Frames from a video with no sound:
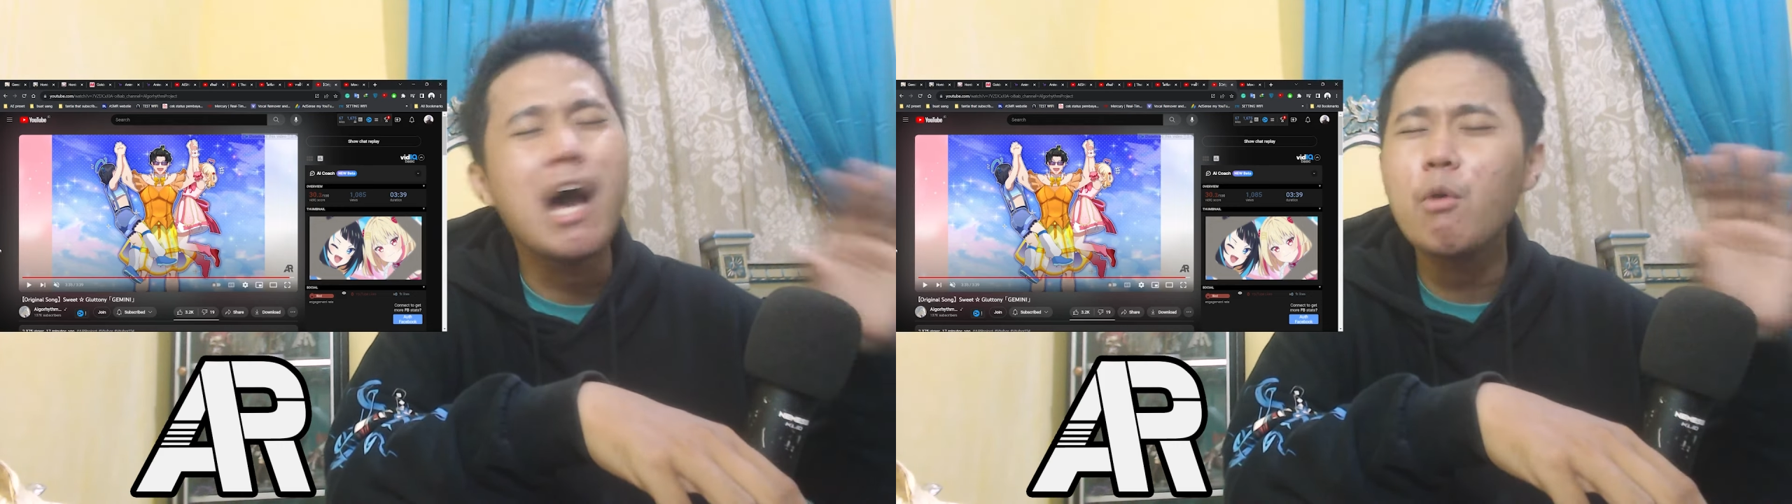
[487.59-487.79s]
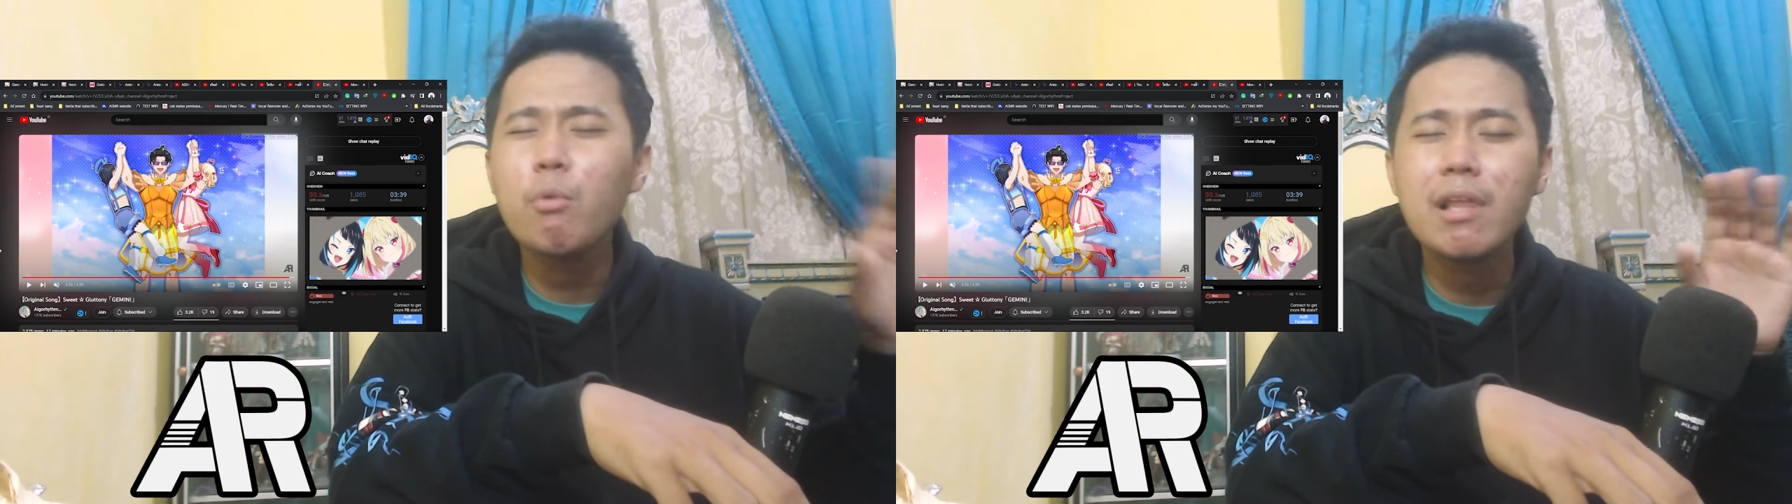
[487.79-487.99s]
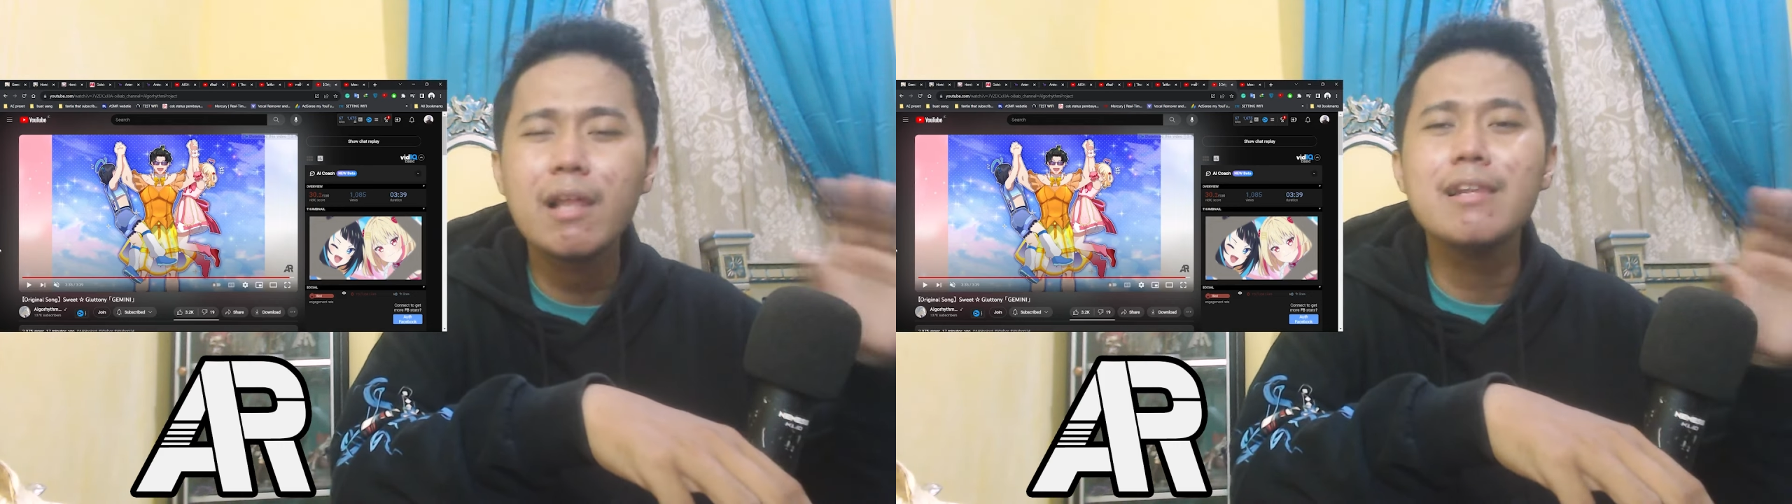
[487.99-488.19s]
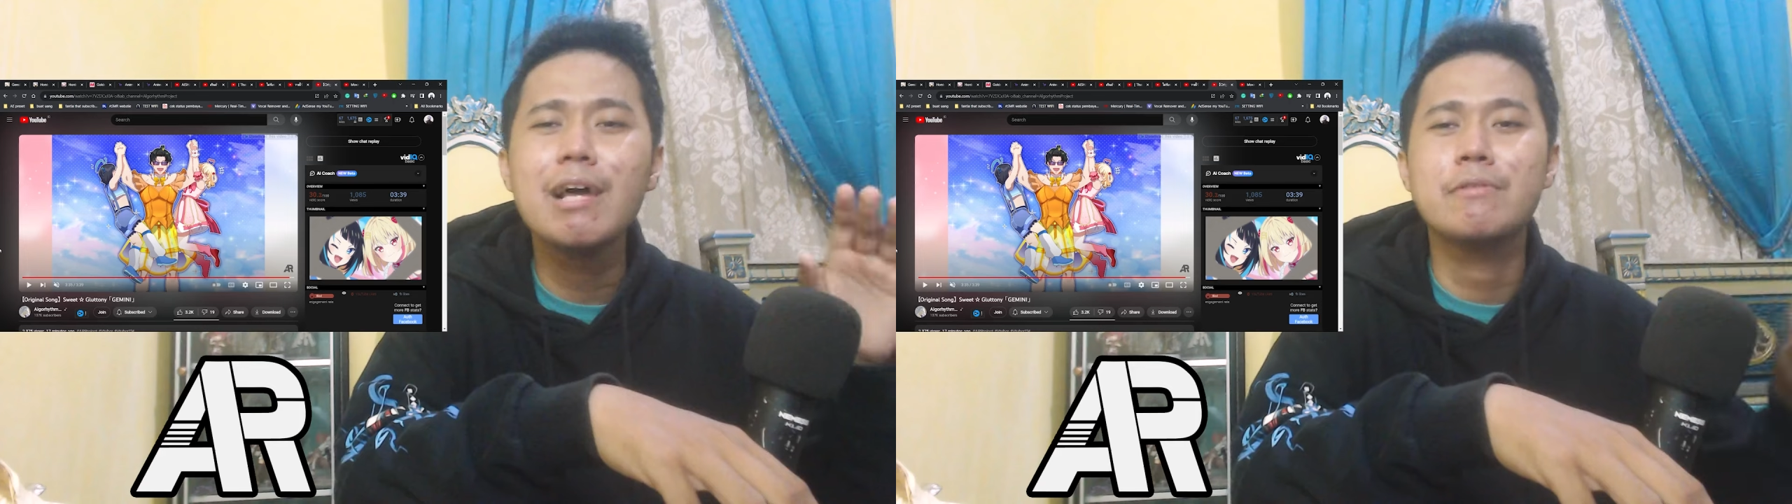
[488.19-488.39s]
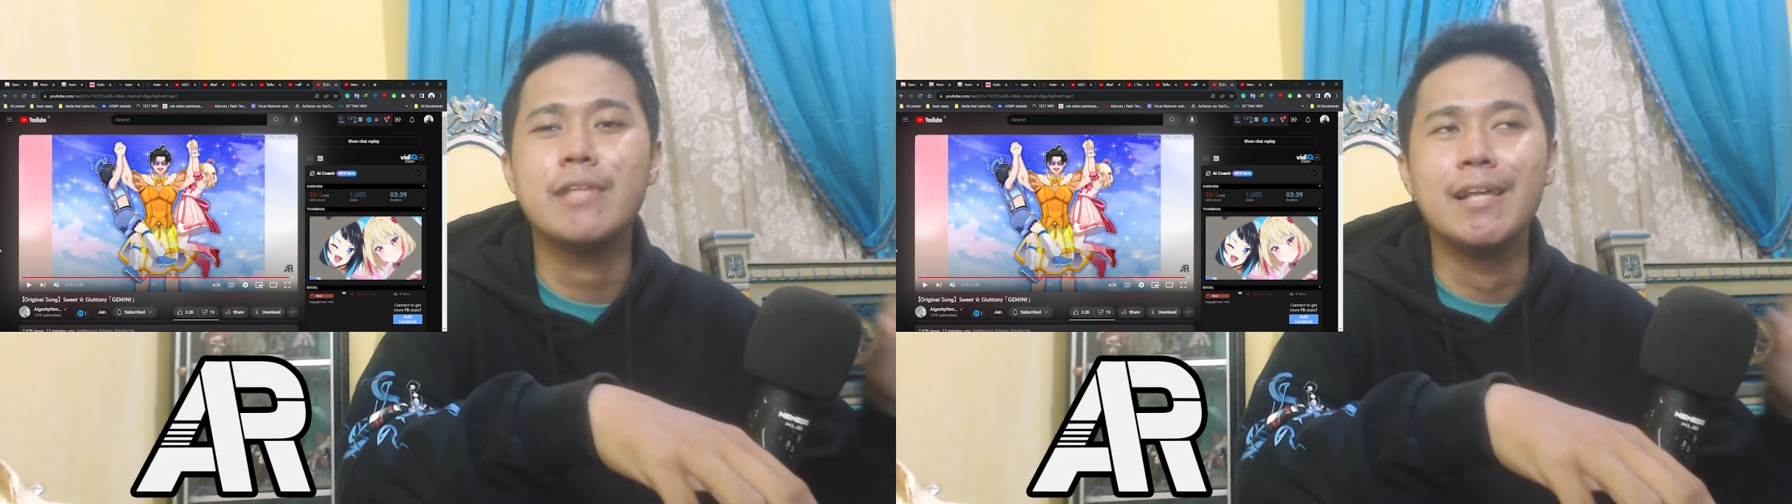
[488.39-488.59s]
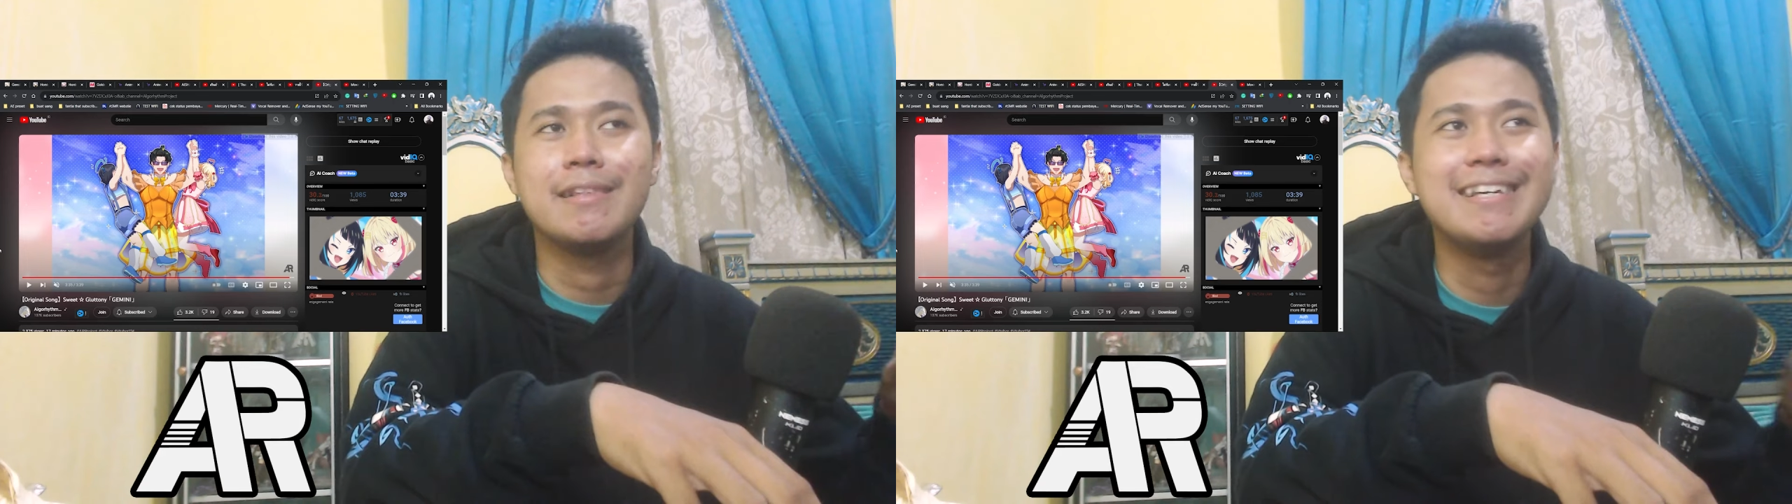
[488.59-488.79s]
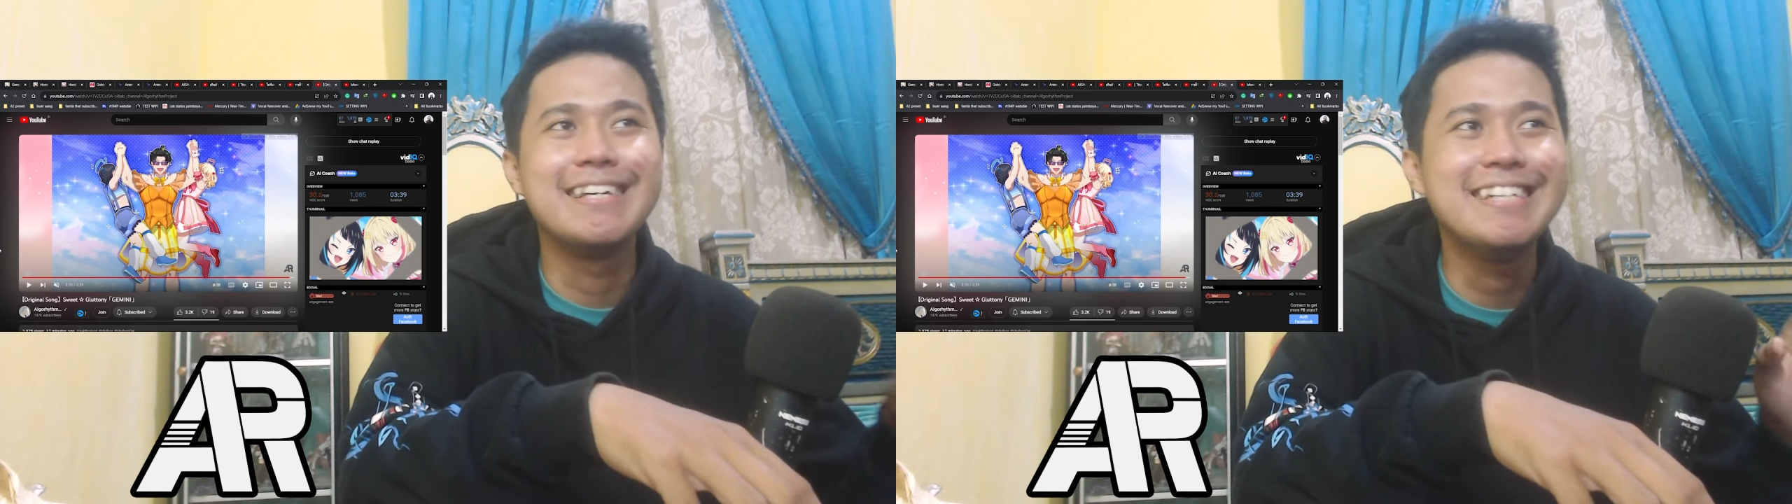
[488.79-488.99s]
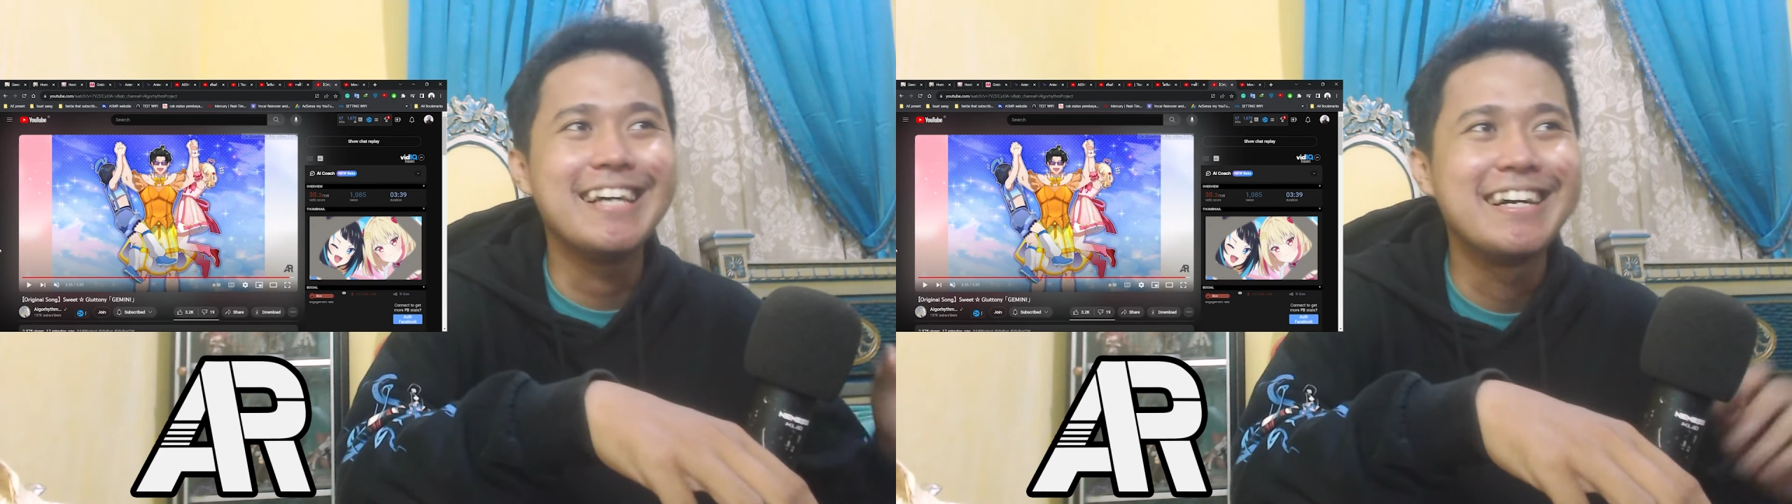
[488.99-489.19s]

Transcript: I will allow that.